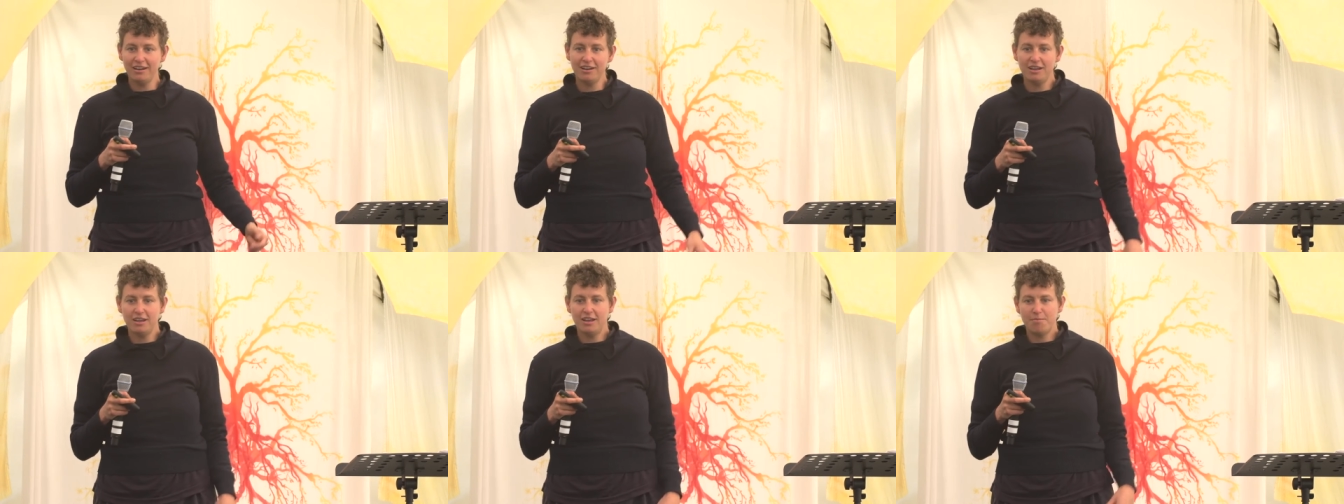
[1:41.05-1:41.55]
In
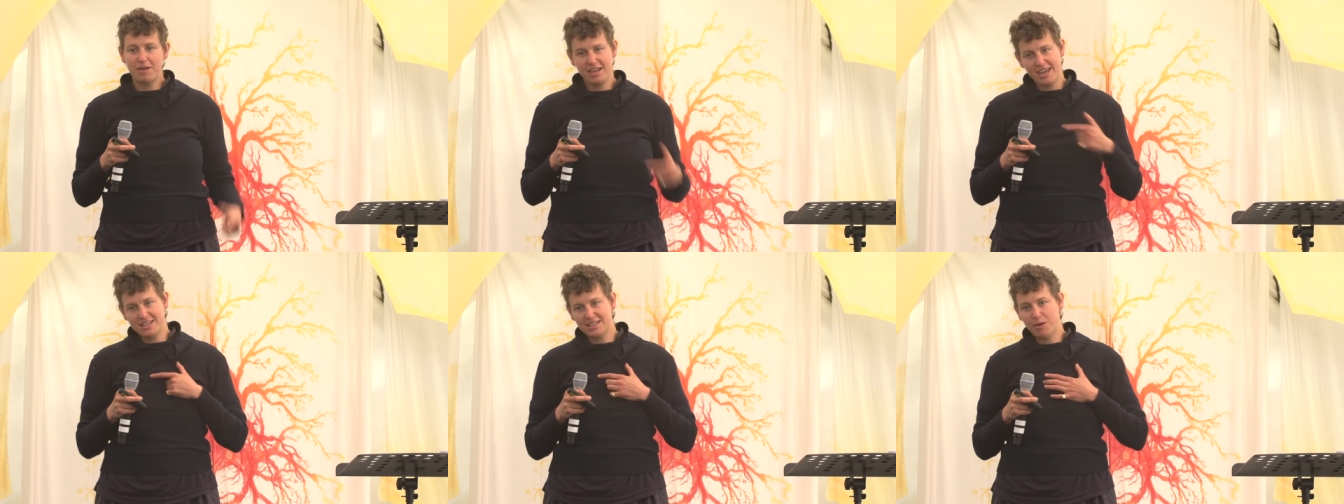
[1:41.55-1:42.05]
my
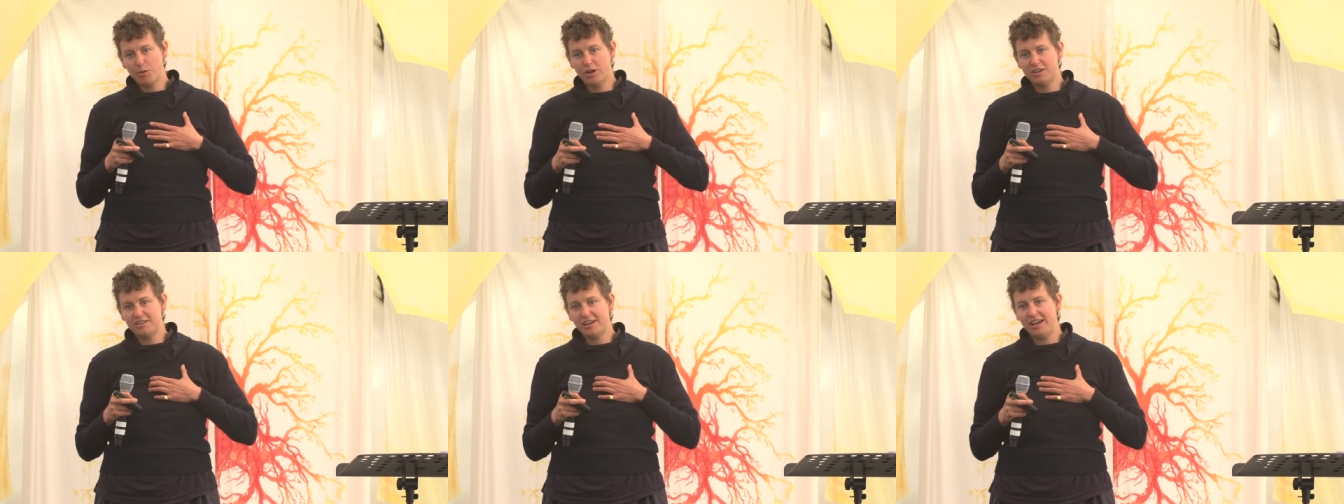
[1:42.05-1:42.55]
case, I
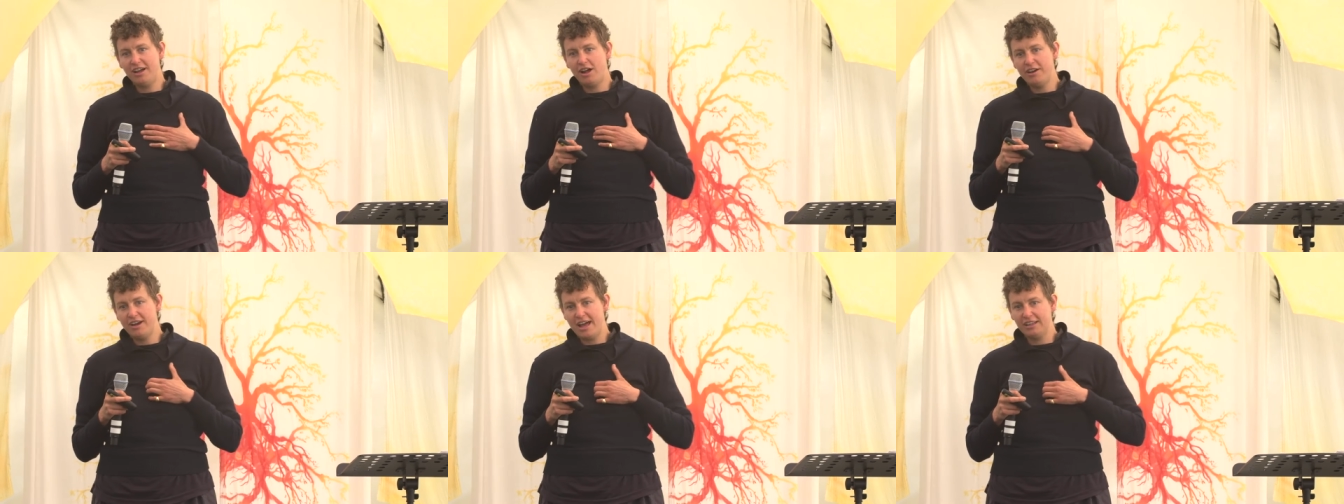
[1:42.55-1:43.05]
worked uh,
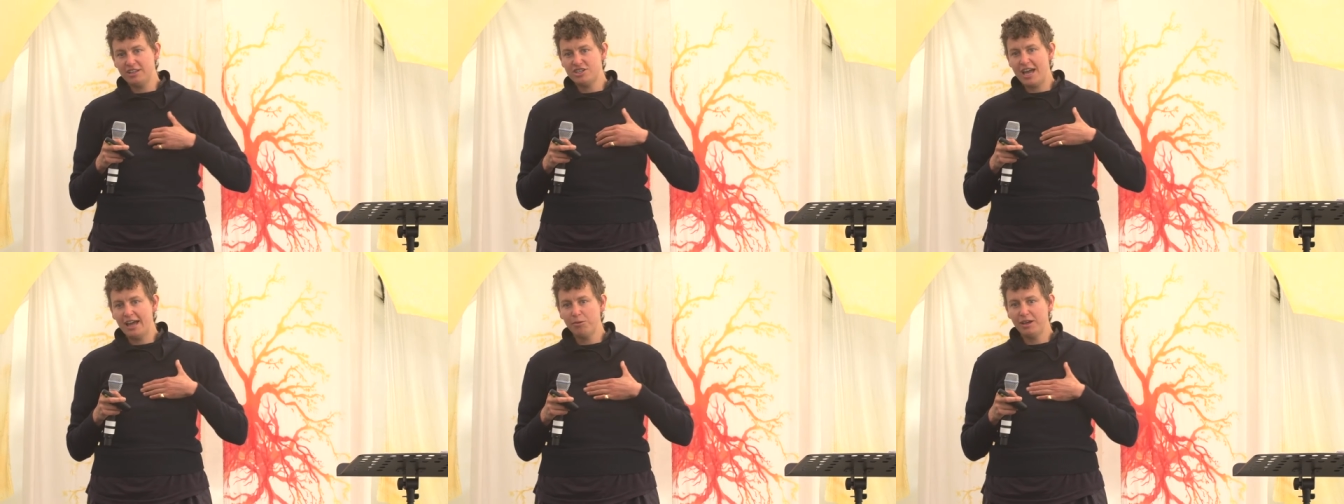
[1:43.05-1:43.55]
on an Alan
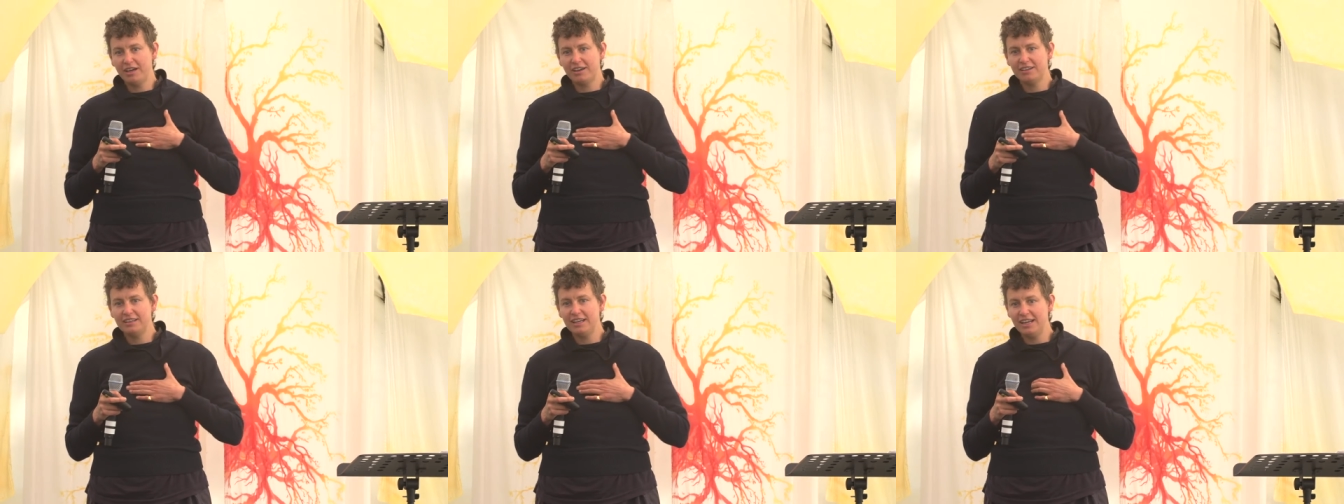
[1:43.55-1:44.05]

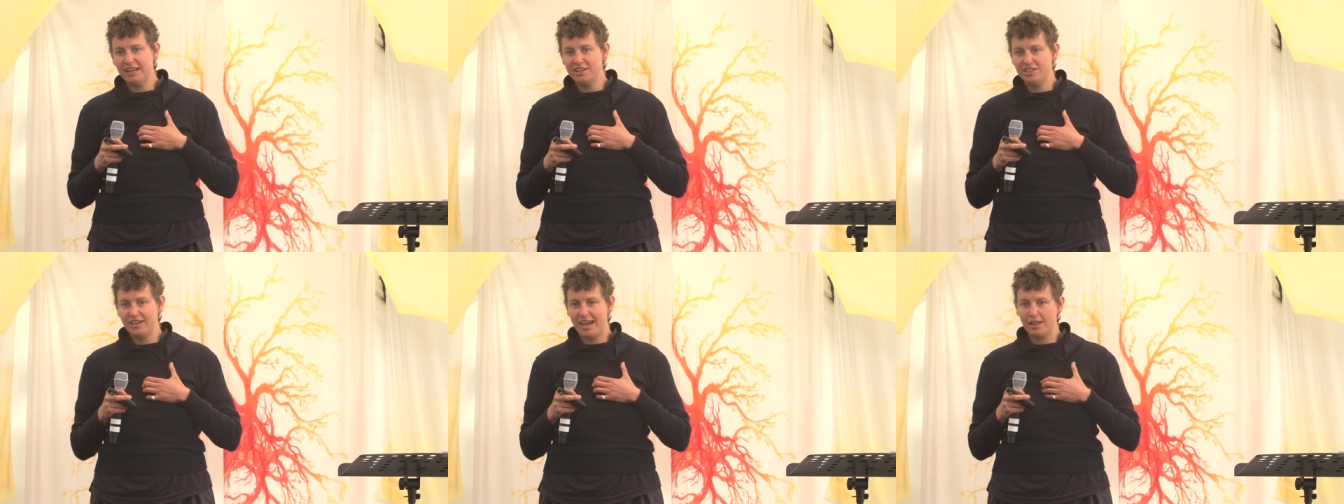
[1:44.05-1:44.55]
Chadwick
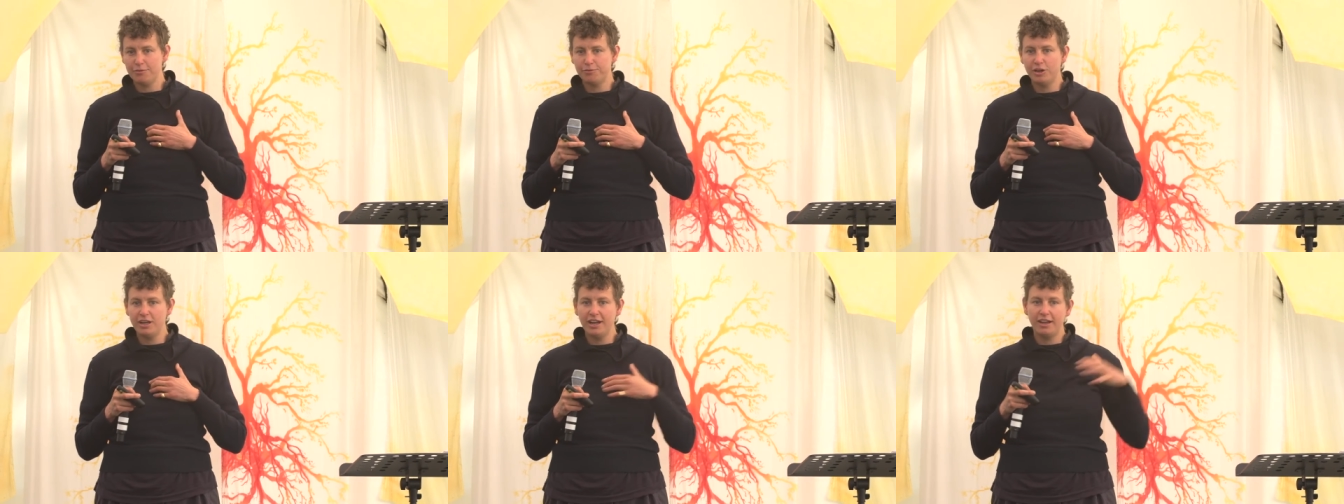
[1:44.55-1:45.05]
lineage in
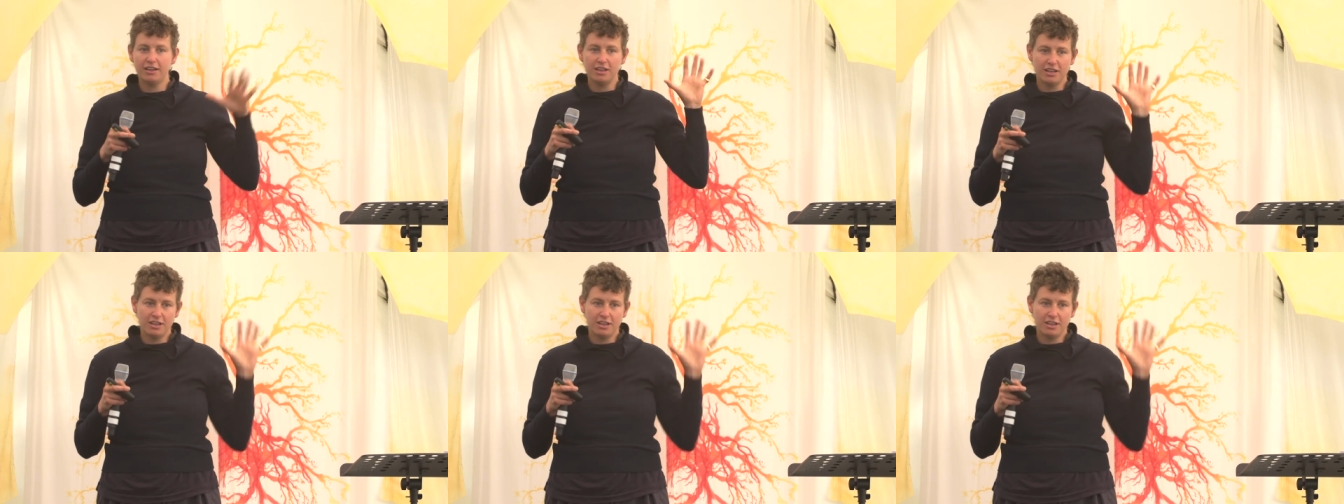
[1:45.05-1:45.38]
California.